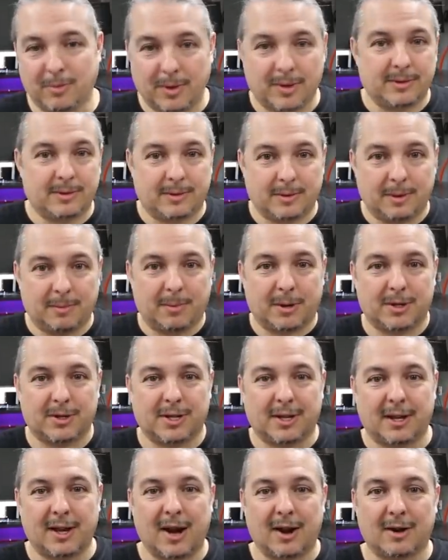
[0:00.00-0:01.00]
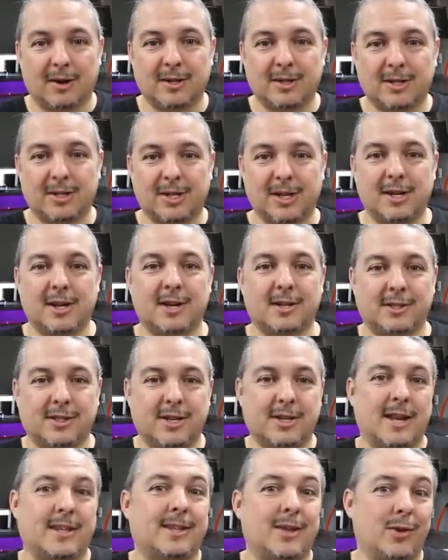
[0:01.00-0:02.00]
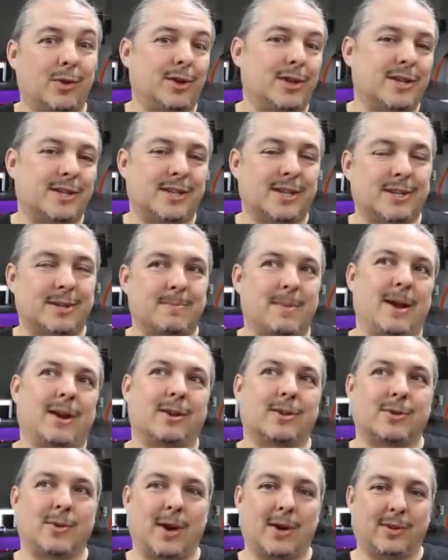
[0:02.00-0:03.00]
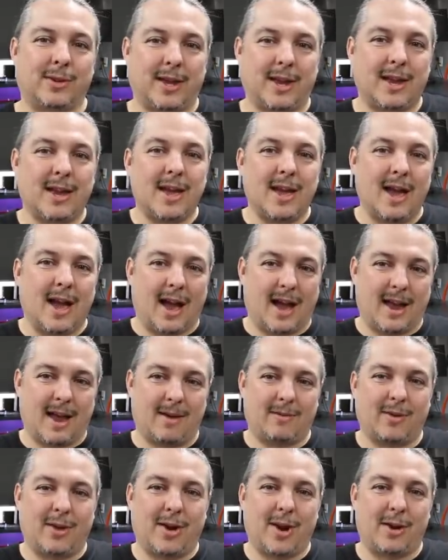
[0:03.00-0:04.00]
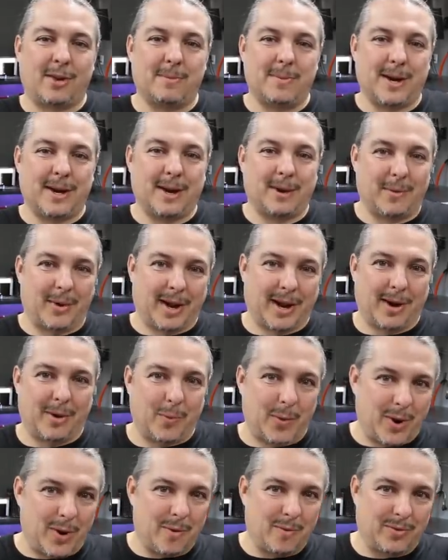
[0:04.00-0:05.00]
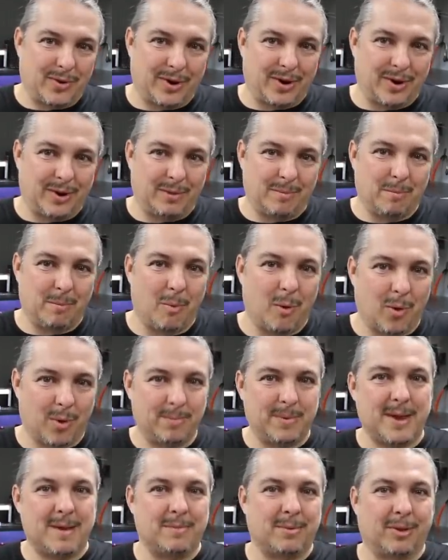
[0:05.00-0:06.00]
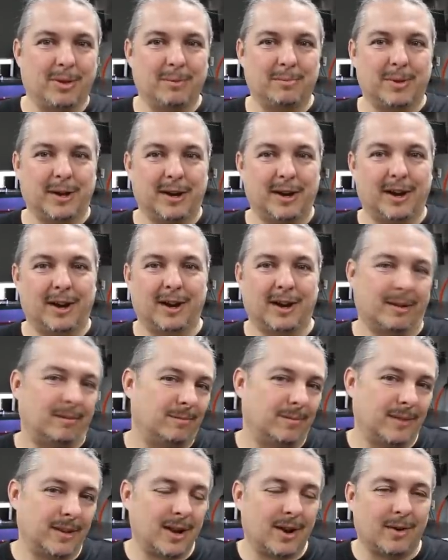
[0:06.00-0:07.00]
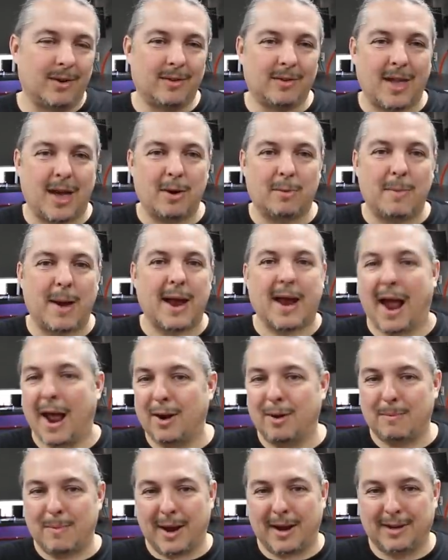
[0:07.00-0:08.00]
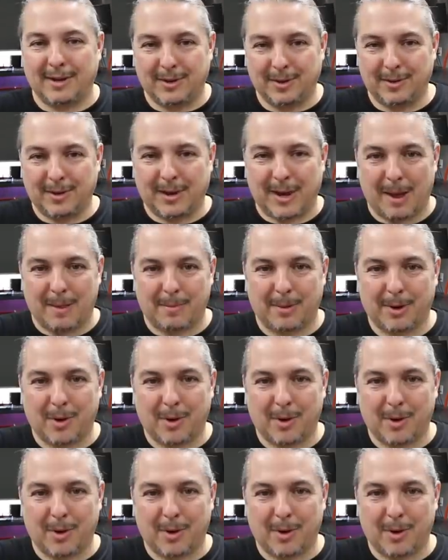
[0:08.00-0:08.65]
Well, the person there, and she does. She's not the only decision maker. So I only I have another meeting where I got to win over more people. But uh, you know, I don't mind. I don't mind doing that.